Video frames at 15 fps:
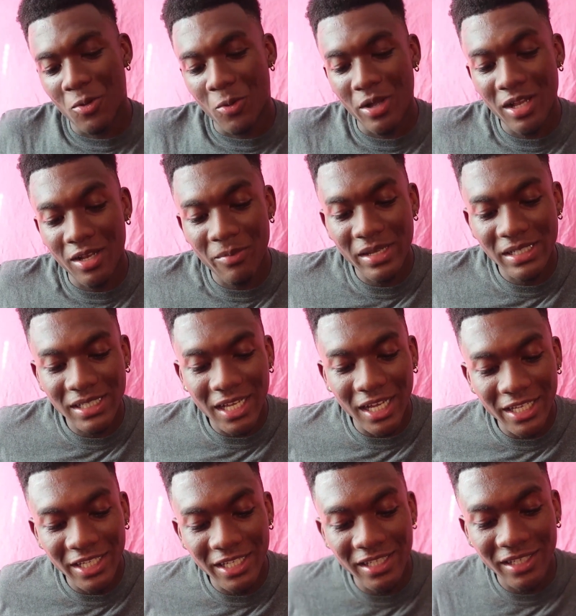Well,
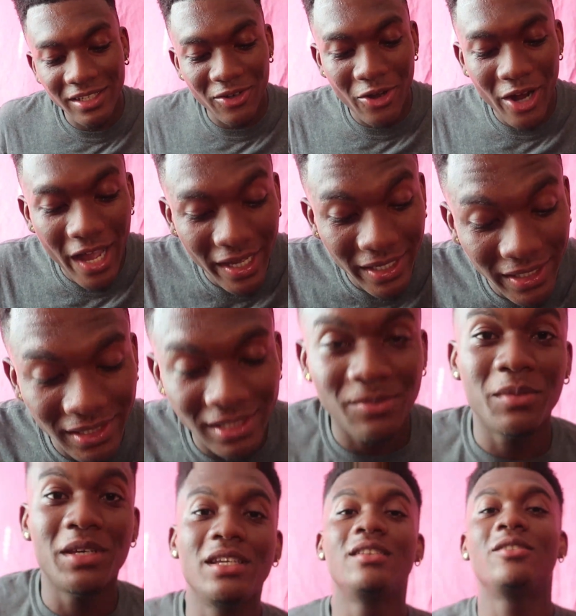basically, Rise
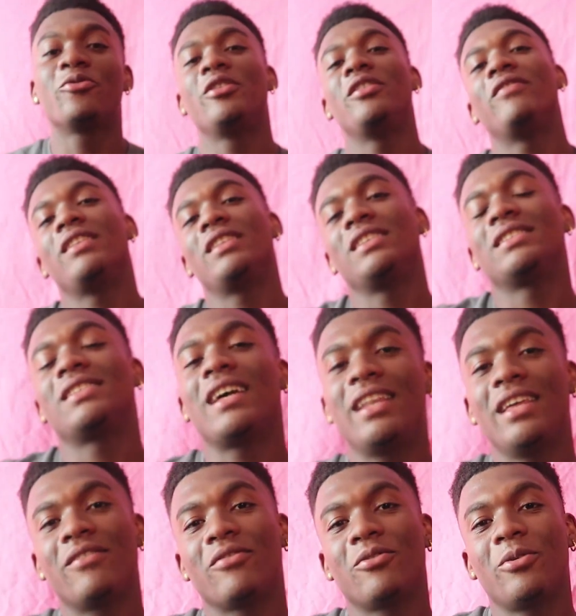means reinventing style
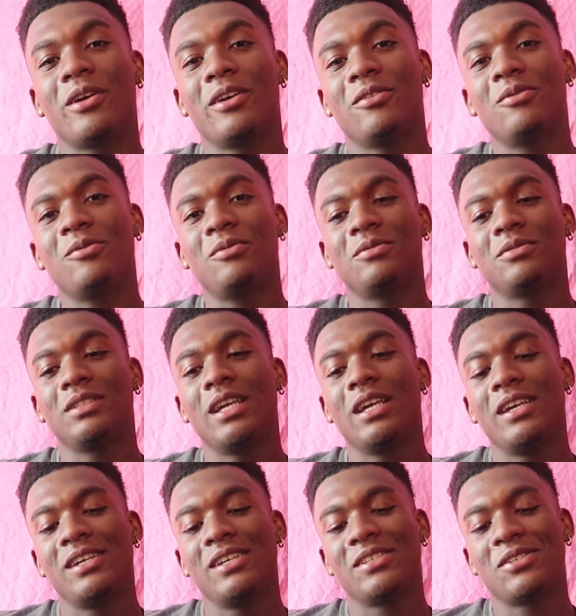everywhere, you know?
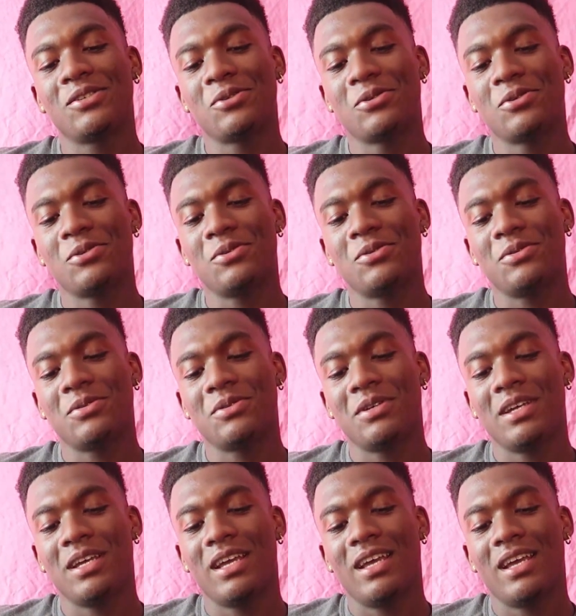So,
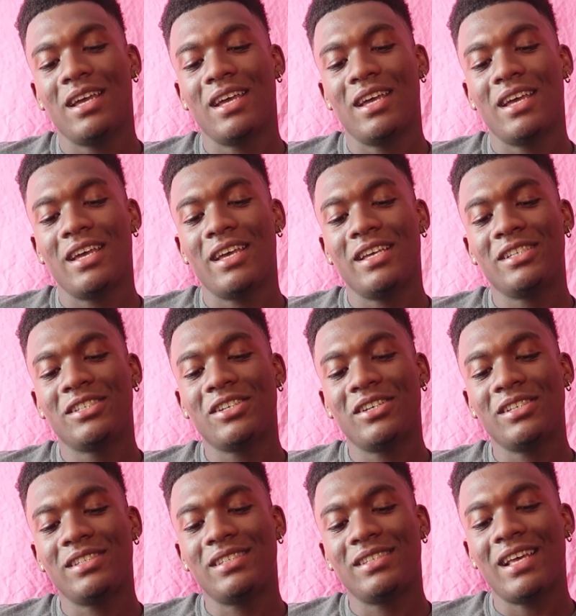it's
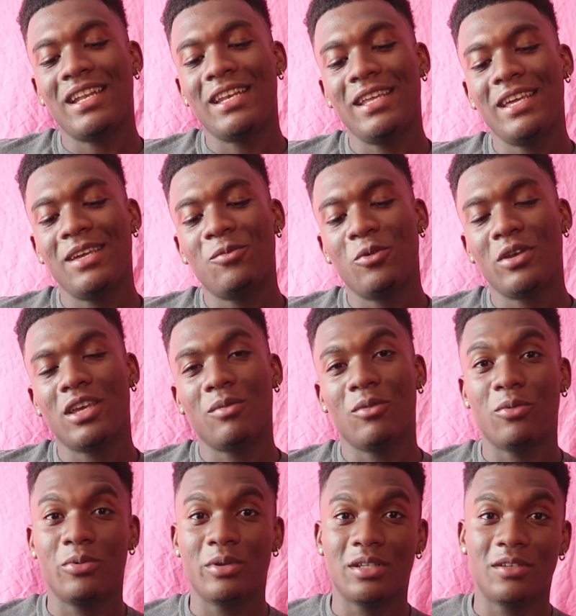just a name we came
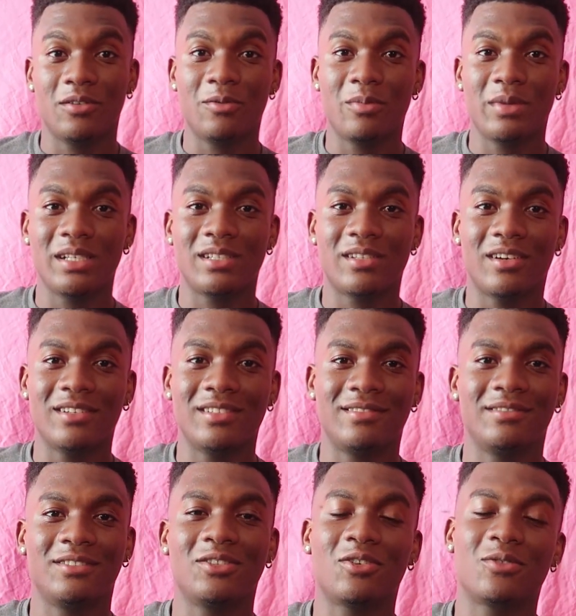up with, you know, based
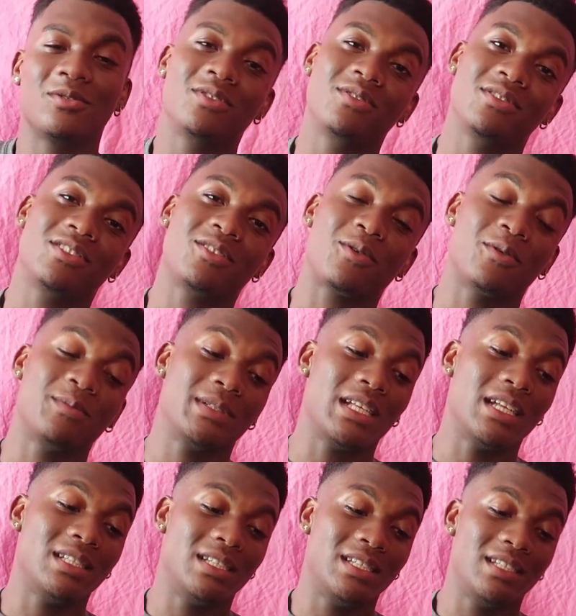on certain
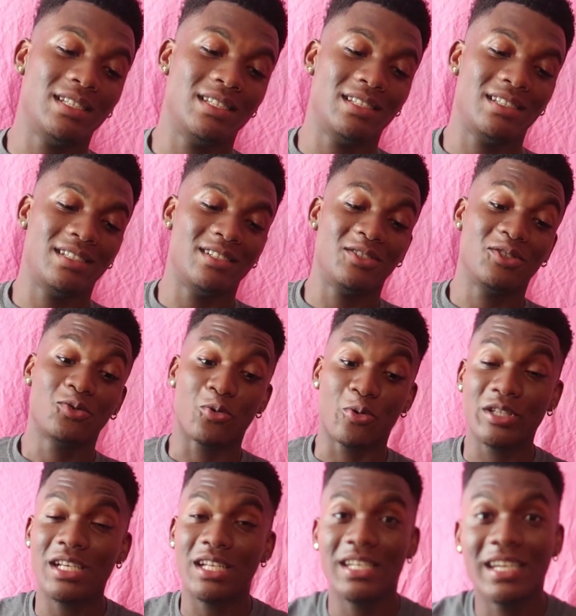circumstances. The
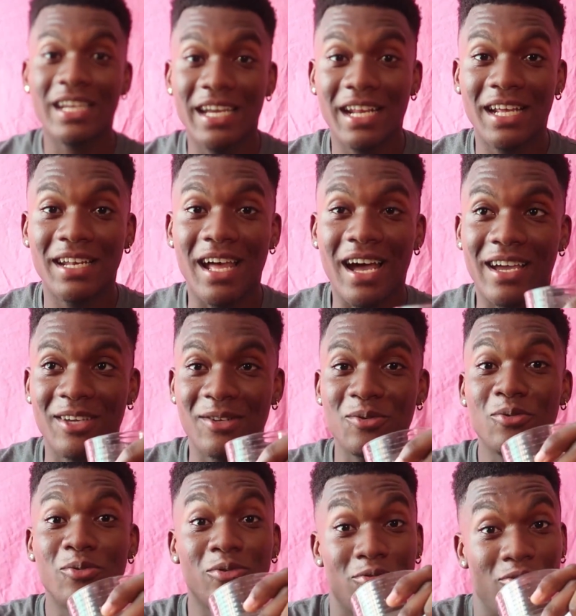stories are kind of dark, you
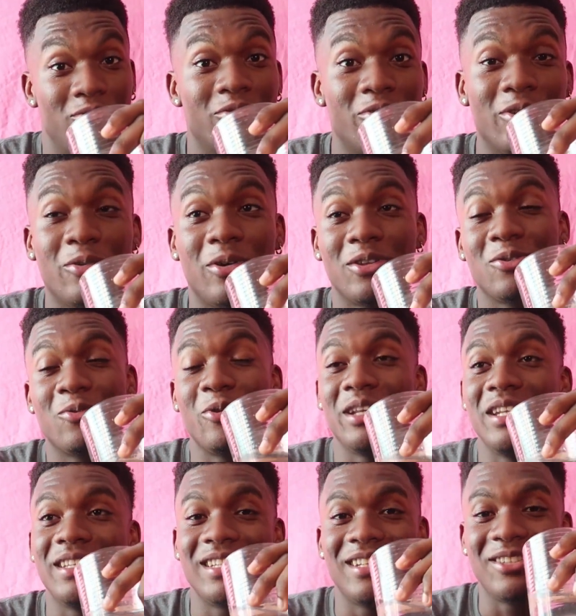know. We don't really want to go
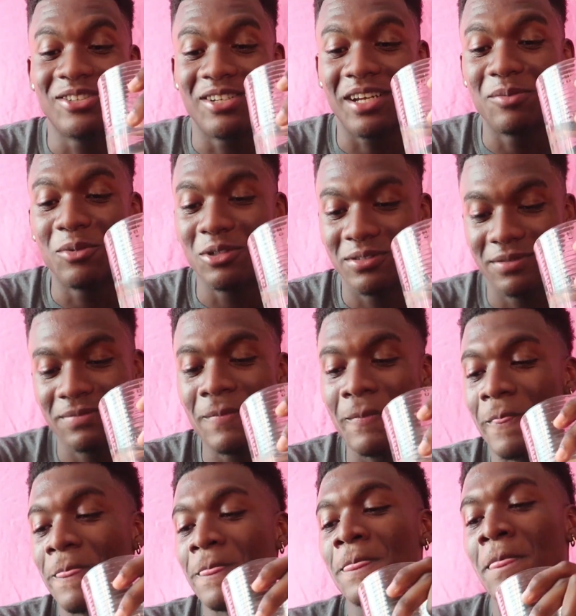in detail to that,
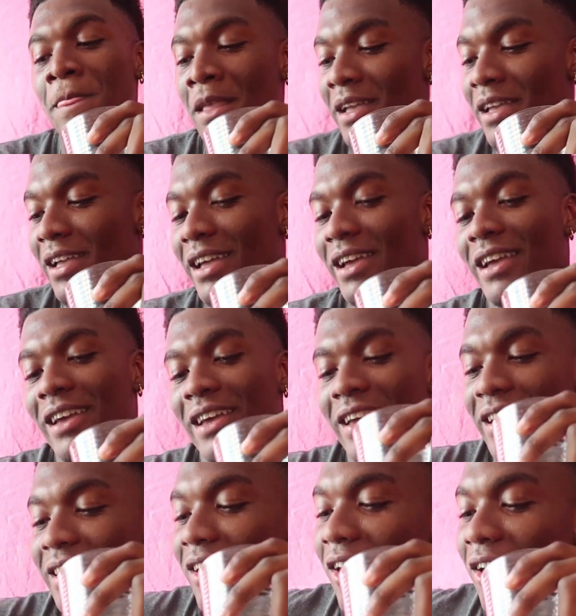but
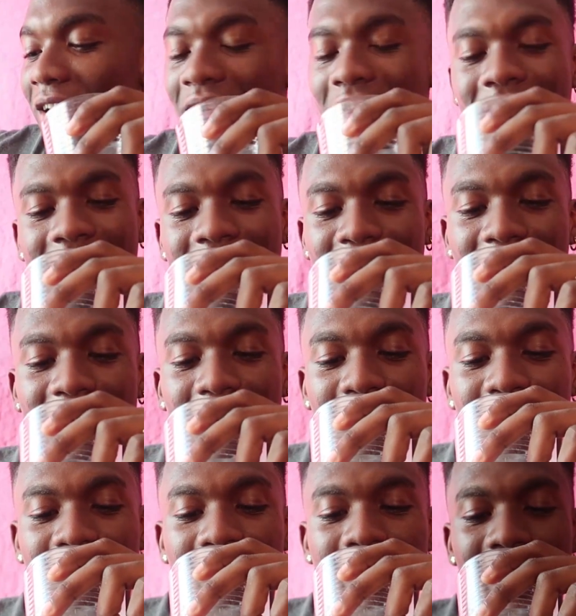in all, we came
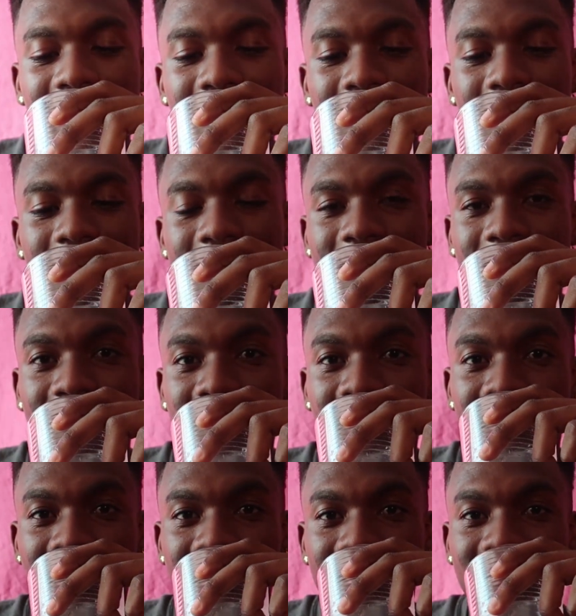out with Rise, and you
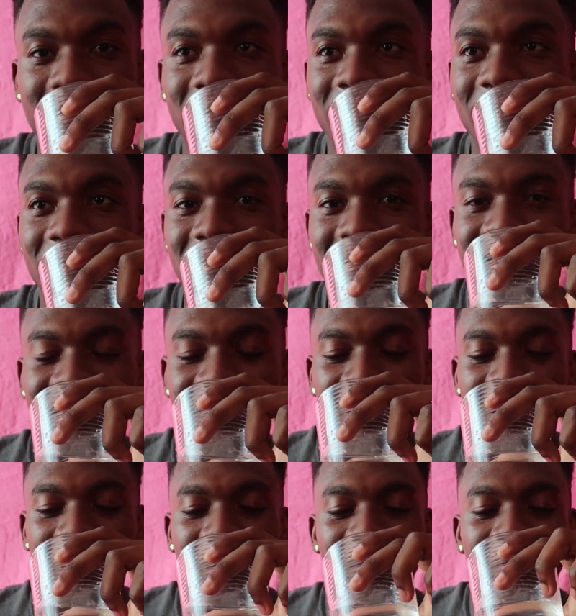know, the
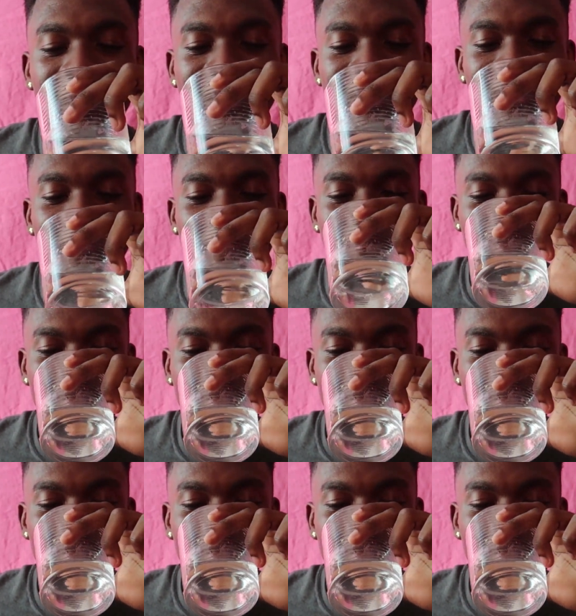rest speak for itself.